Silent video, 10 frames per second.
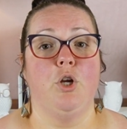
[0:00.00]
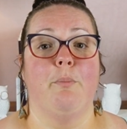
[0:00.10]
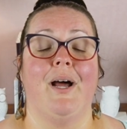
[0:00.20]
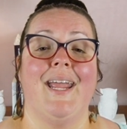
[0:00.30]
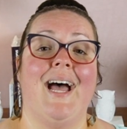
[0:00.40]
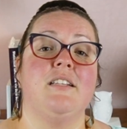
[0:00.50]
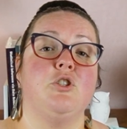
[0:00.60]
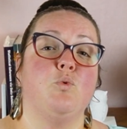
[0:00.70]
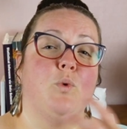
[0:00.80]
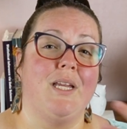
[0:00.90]
Your body has
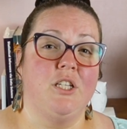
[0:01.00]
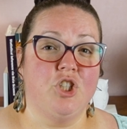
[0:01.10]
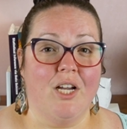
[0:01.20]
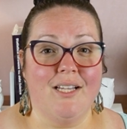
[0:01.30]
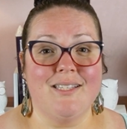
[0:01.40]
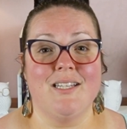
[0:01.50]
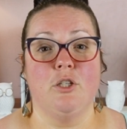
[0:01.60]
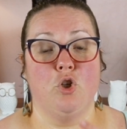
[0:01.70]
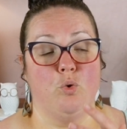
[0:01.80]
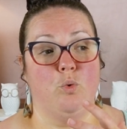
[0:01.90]
to readjust
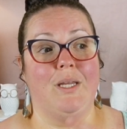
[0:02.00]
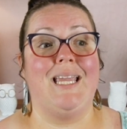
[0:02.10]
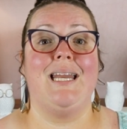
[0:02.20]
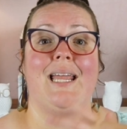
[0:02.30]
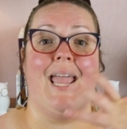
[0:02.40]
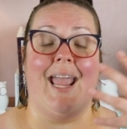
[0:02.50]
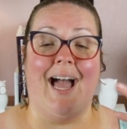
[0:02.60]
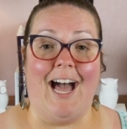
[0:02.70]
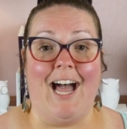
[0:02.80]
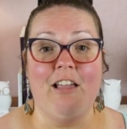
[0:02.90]
to eating a
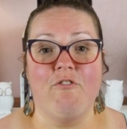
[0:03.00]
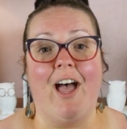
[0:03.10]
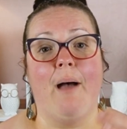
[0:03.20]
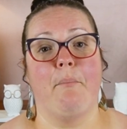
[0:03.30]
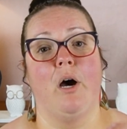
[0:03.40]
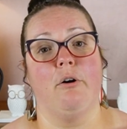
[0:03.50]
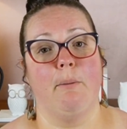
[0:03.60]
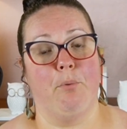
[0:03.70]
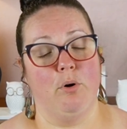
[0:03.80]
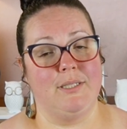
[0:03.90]
high fat,
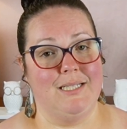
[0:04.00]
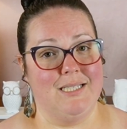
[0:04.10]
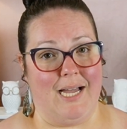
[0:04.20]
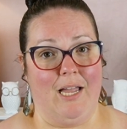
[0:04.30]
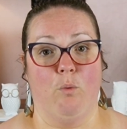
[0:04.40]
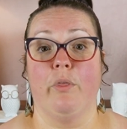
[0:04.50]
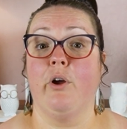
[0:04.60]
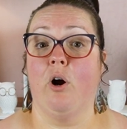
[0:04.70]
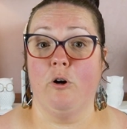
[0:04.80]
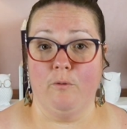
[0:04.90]
moderate protein diet with
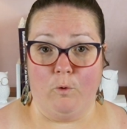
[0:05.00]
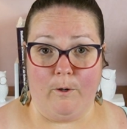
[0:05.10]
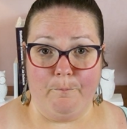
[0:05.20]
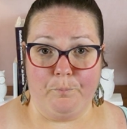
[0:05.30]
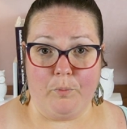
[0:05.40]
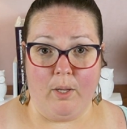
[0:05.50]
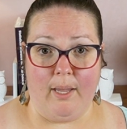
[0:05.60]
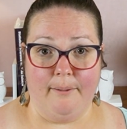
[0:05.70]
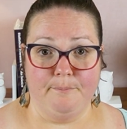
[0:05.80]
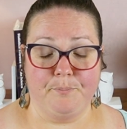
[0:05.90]
carnivore.
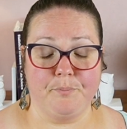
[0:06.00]
Okay.